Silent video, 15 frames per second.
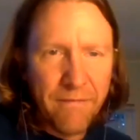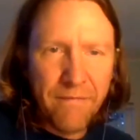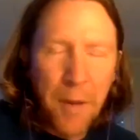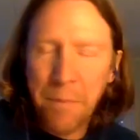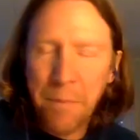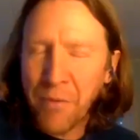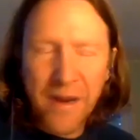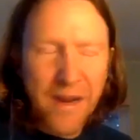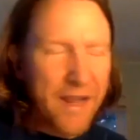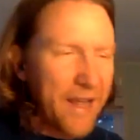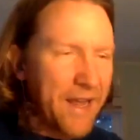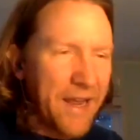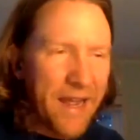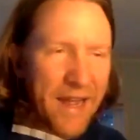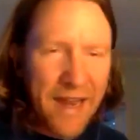
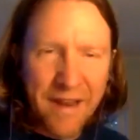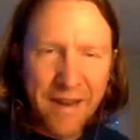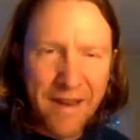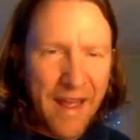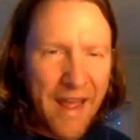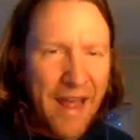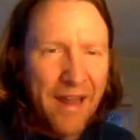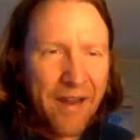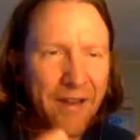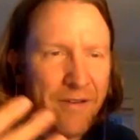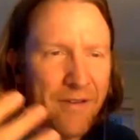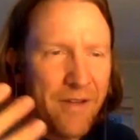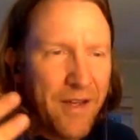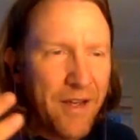upbringing and